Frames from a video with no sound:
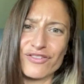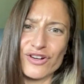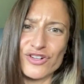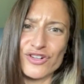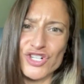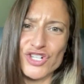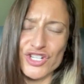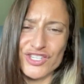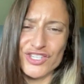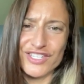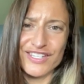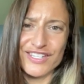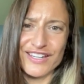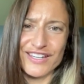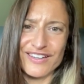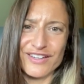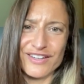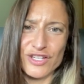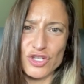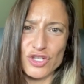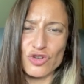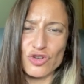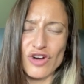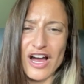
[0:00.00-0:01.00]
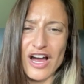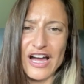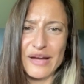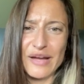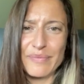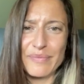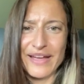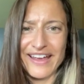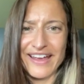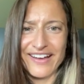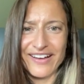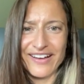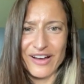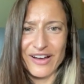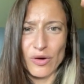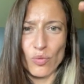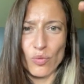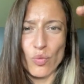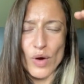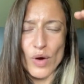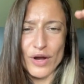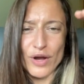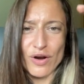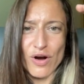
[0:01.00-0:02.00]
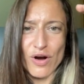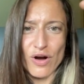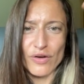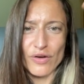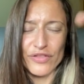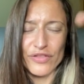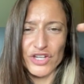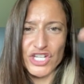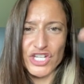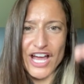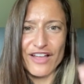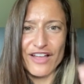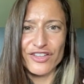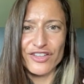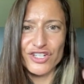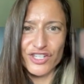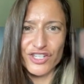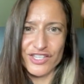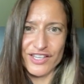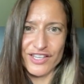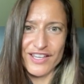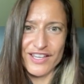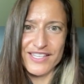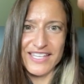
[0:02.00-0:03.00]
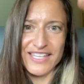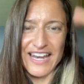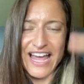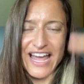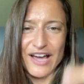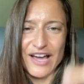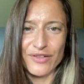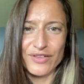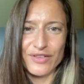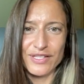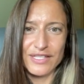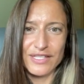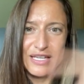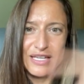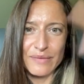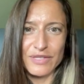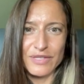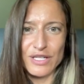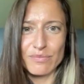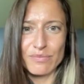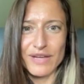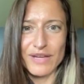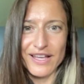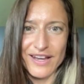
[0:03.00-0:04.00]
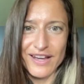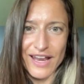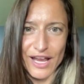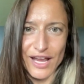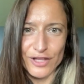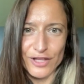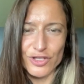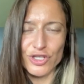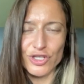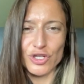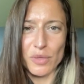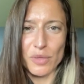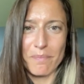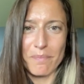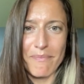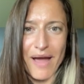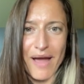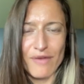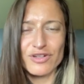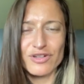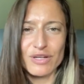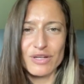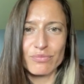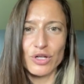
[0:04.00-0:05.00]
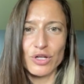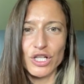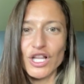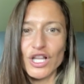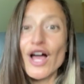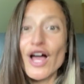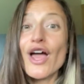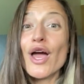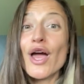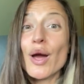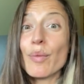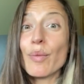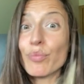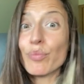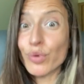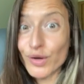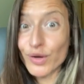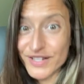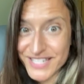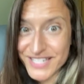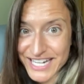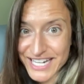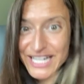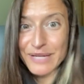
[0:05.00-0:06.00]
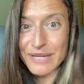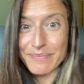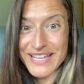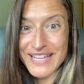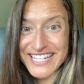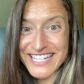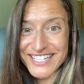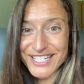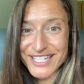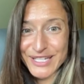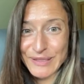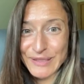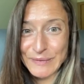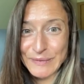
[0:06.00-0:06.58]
just describing what all the challenges is and how this seems to be an insurmountable predicament.